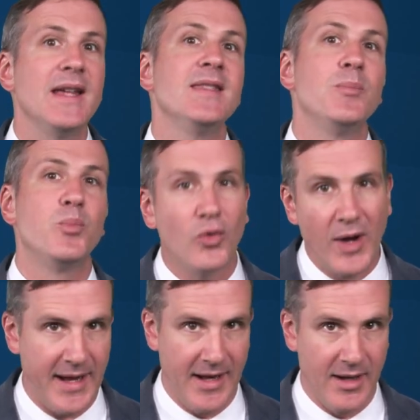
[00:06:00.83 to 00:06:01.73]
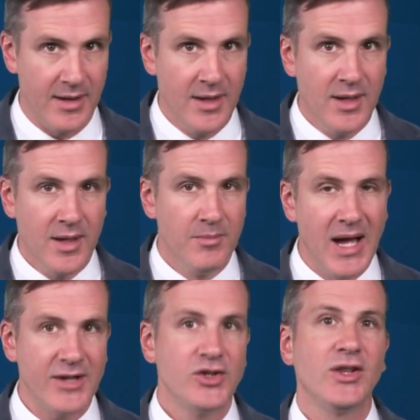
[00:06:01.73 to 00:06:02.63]
in the brain,
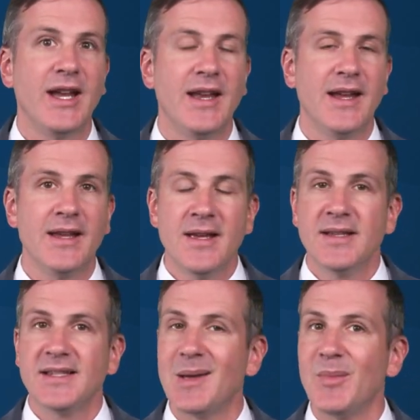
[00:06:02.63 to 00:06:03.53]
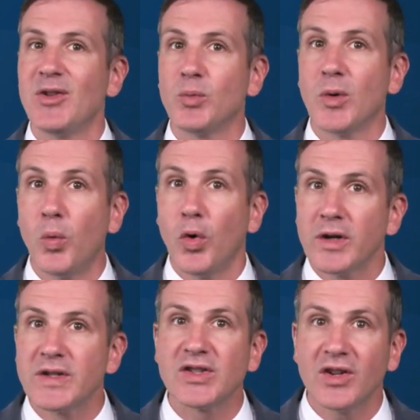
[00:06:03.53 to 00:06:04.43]
modulating some of the
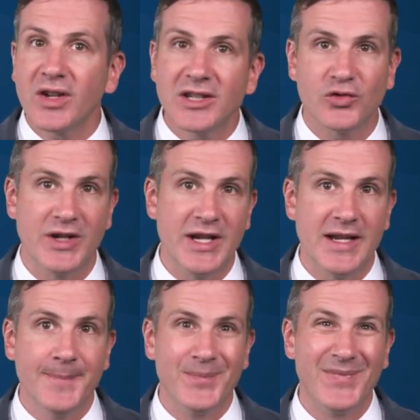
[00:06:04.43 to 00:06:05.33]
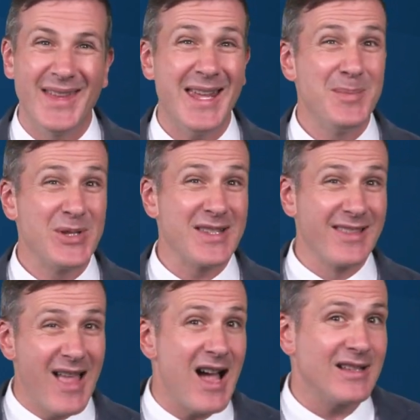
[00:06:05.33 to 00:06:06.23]
reward circuitry that keeps us
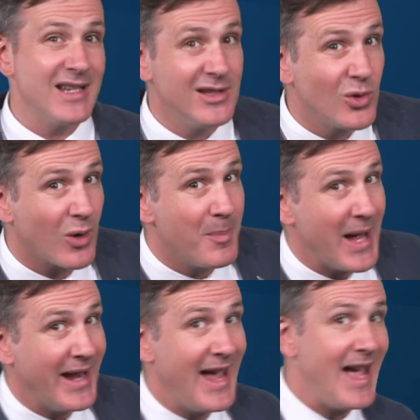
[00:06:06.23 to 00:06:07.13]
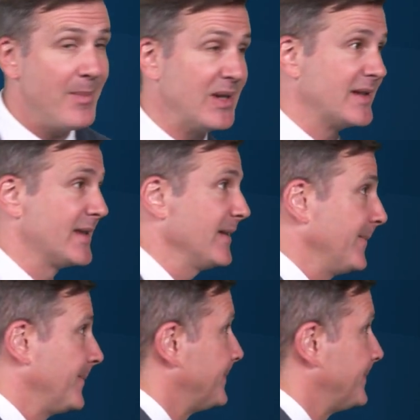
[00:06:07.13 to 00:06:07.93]
locked into our bad habits.